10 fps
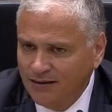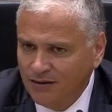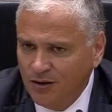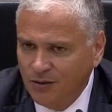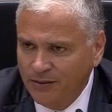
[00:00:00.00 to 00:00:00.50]

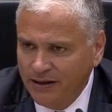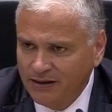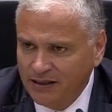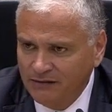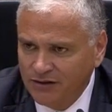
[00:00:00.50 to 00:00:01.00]
go and
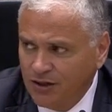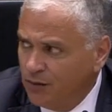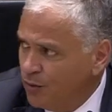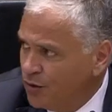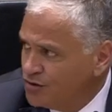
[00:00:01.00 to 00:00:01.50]
deliver the
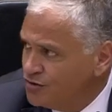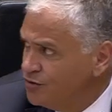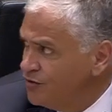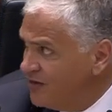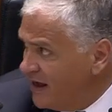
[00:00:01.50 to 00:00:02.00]
awards
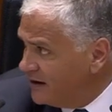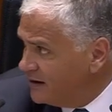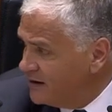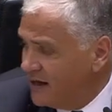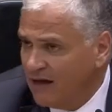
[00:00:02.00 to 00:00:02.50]
to
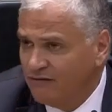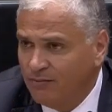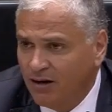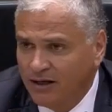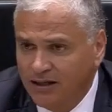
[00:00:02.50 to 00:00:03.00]
thank
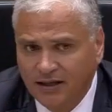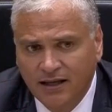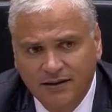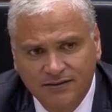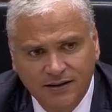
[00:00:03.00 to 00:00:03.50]
everybody,
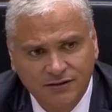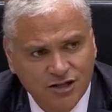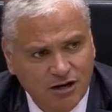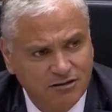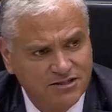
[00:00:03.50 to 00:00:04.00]
the
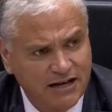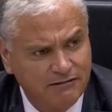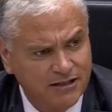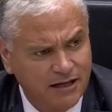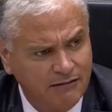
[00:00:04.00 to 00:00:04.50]
General
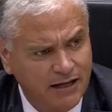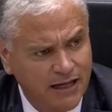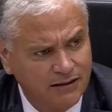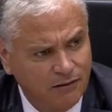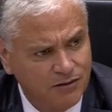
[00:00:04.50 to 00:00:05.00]

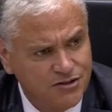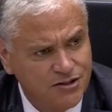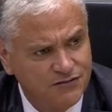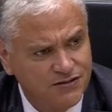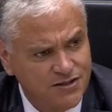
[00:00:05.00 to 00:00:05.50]
Secretariat, our
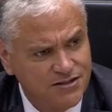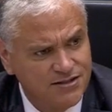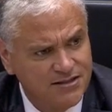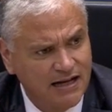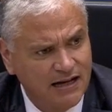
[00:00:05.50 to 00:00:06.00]
services
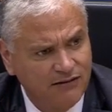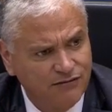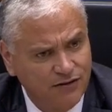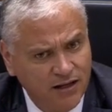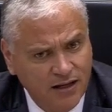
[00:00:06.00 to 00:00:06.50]

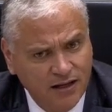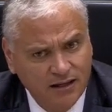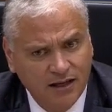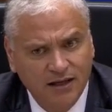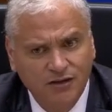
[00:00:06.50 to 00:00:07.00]
staff,
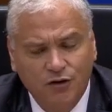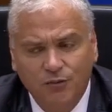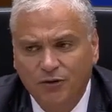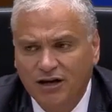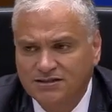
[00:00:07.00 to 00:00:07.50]
your
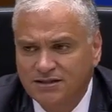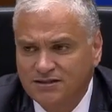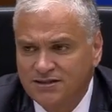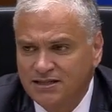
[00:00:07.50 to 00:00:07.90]
presence